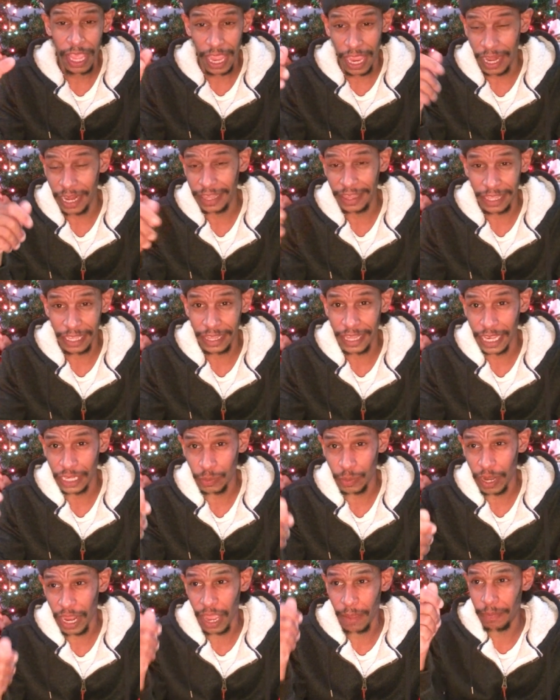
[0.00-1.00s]
And I think that's
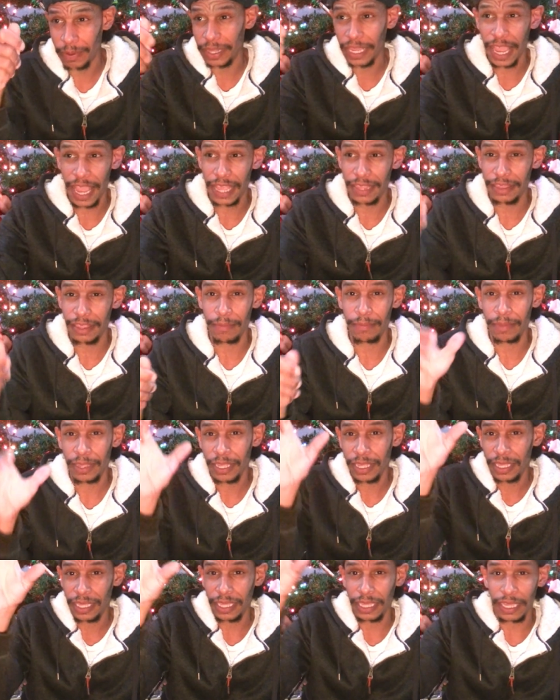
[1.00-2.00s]
what happened. They had them
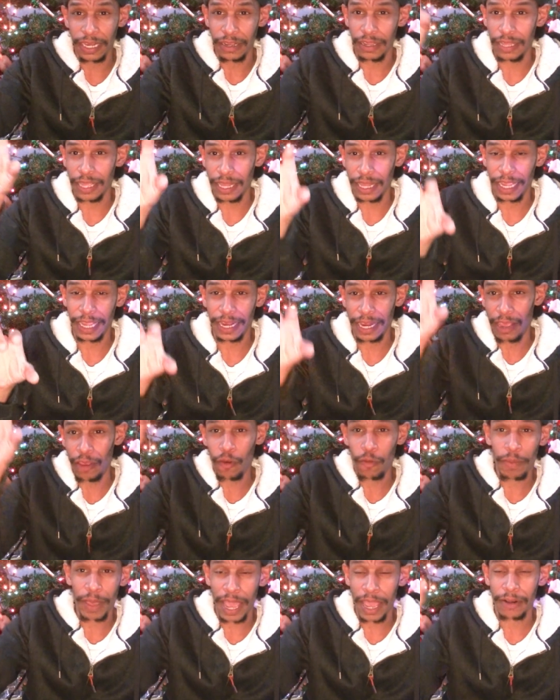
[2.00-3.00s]
in a like an
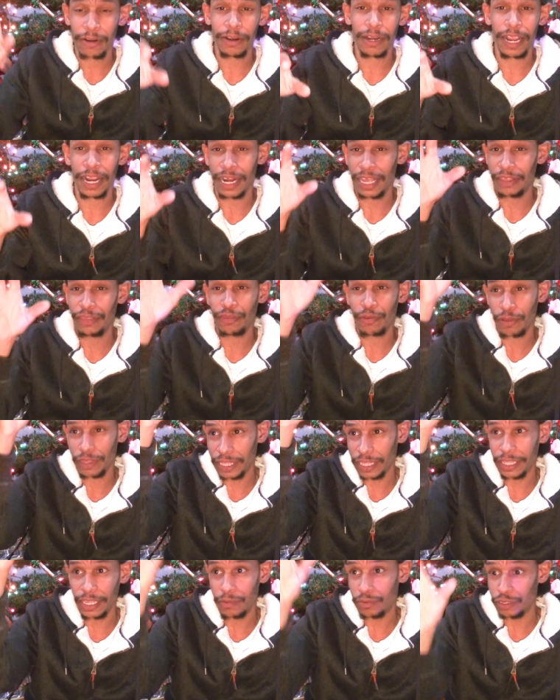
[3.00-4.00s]
L pattern, and I thought
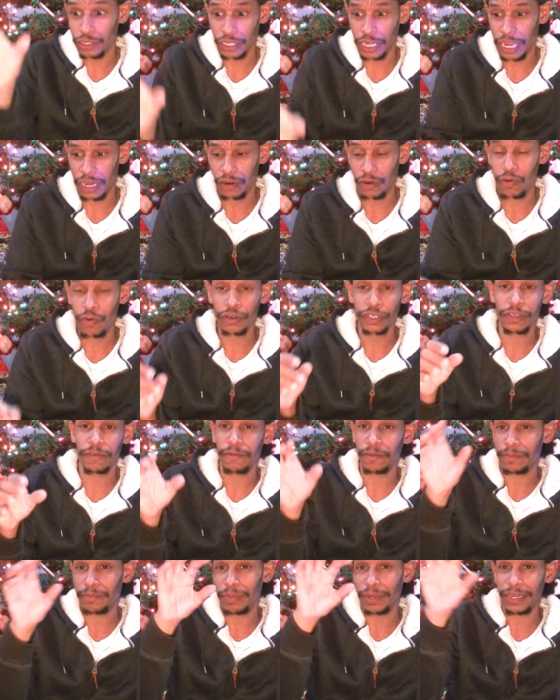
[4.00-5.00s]
that they were just had a course of
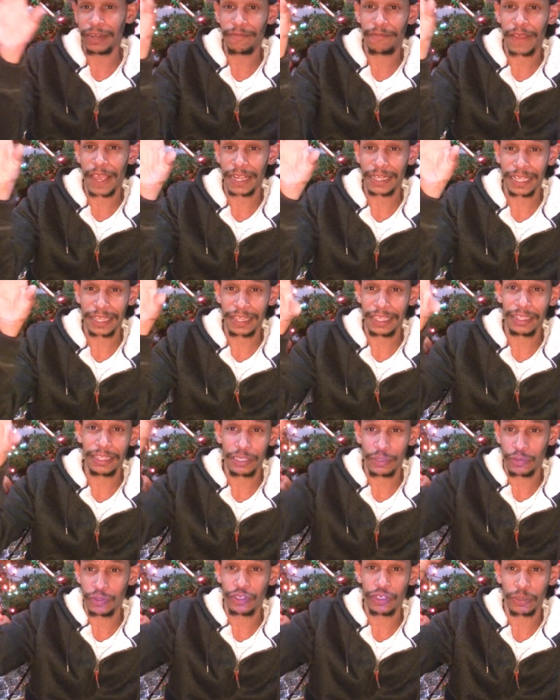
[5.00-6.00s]
them, but in fact, I think
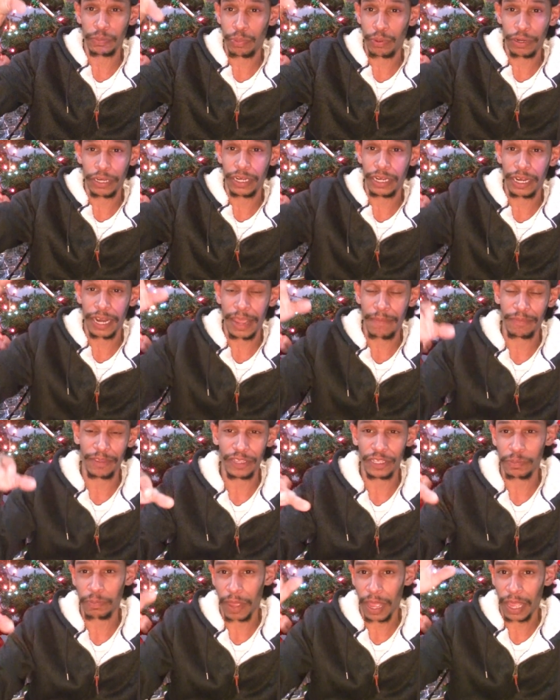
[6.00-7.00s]
this was just put in an empty
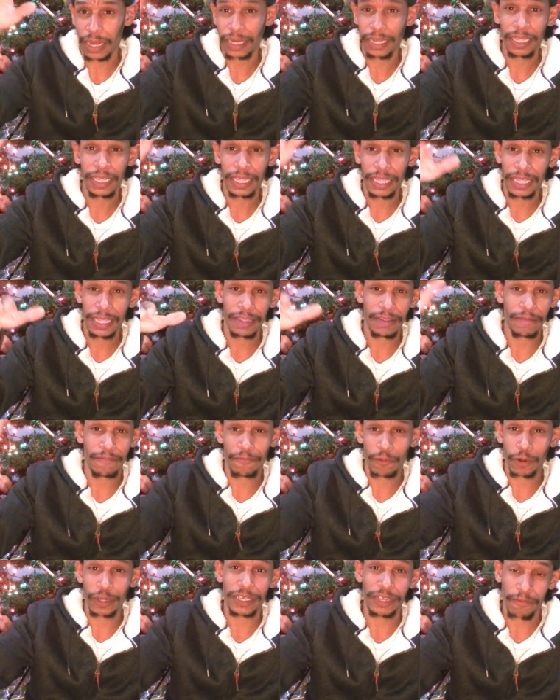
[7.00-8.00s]
spot
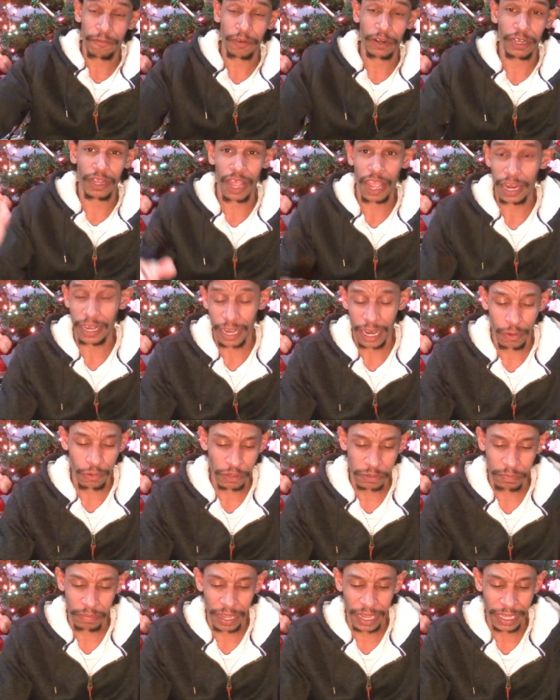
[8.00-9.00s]
for a different line, and I
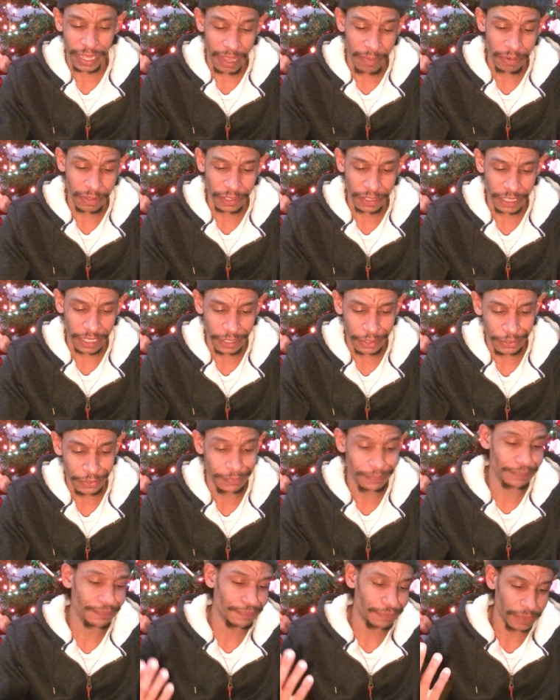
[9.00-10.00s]
wasn't paying that much
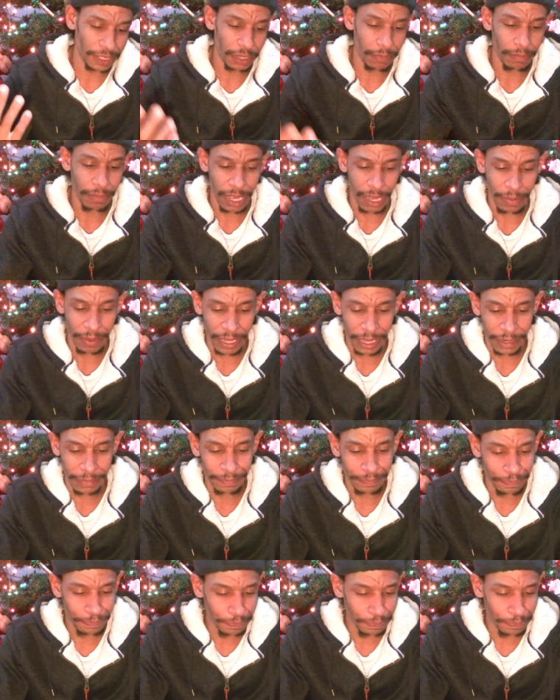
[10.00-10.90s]
attention. My bad.